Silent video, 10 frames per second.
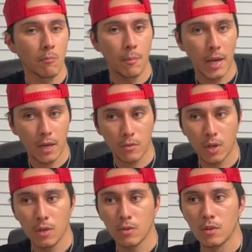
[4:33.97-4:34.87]

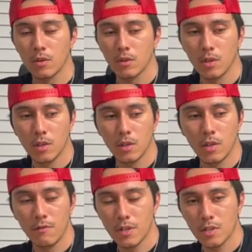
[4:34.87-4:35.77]
background
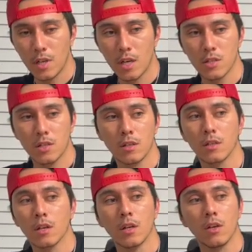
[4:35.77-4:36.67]
investigation.
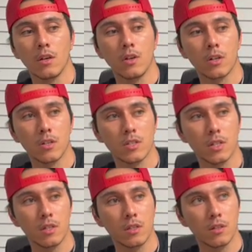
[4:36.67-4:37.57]
You're gonna
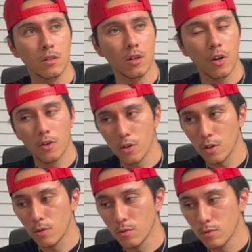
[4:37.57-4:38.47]
see
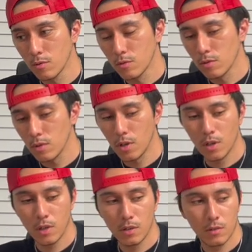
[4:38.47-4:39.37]
other
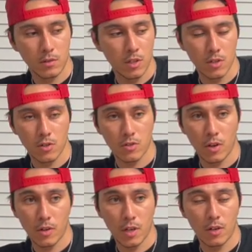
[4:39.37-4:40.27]
t-shirts
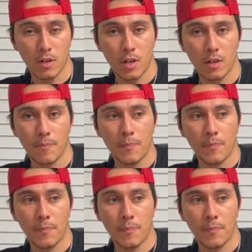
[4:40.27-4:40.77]
on the internet,